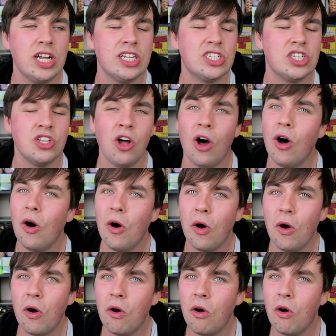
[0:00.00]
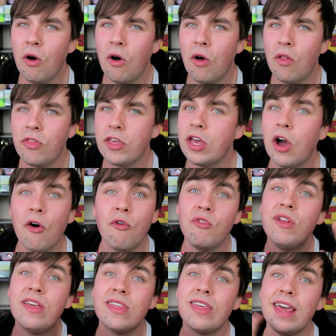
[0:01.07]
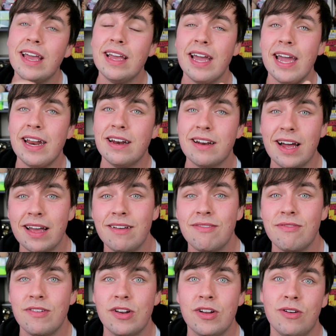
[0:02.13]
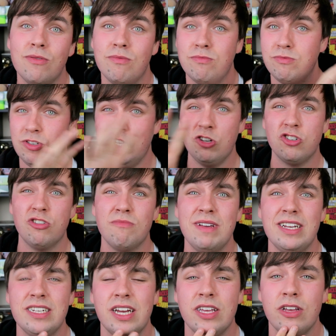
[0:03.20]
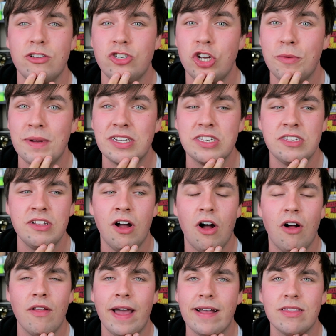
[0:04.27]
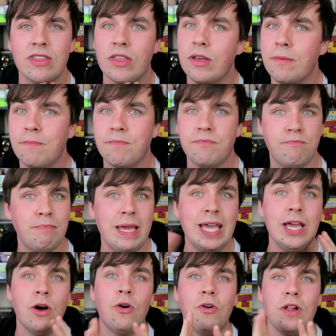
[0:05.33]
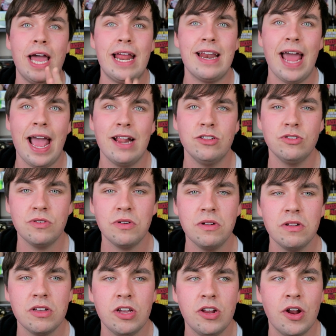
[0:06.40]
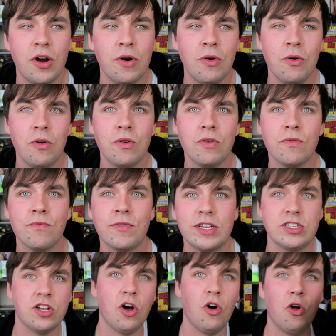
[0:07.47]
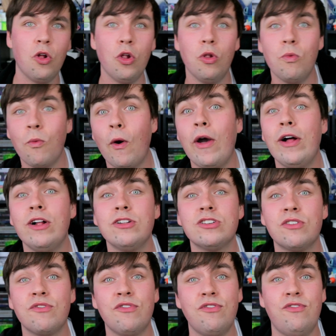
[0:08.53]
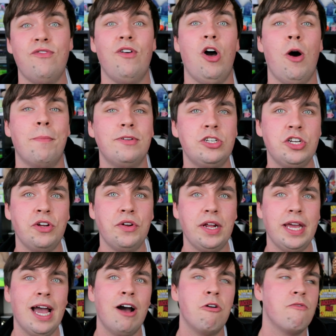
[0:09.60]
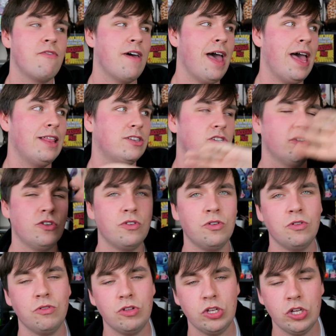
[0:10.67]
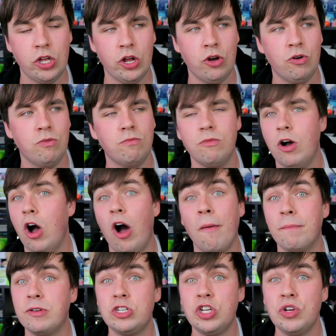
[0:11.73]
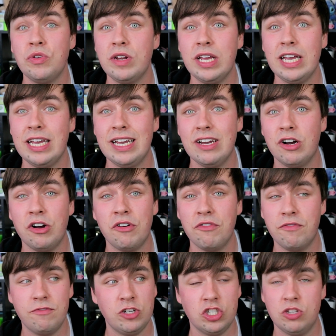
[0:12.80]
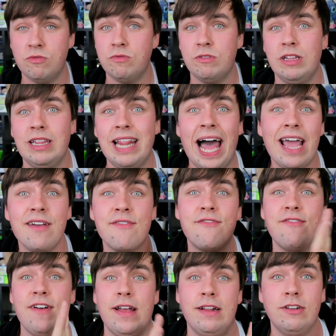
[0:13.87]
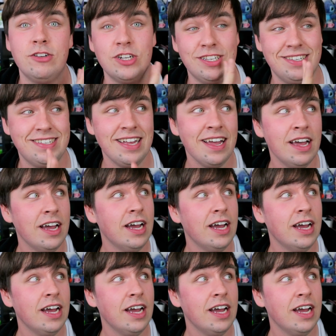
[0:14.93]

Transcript: it's not the only thing in life. You know, social media, YouTube, it's not like the be all and end all. You know, there's a whole world of opportunity out there. There's a whole, you know, opportunity of just life, and just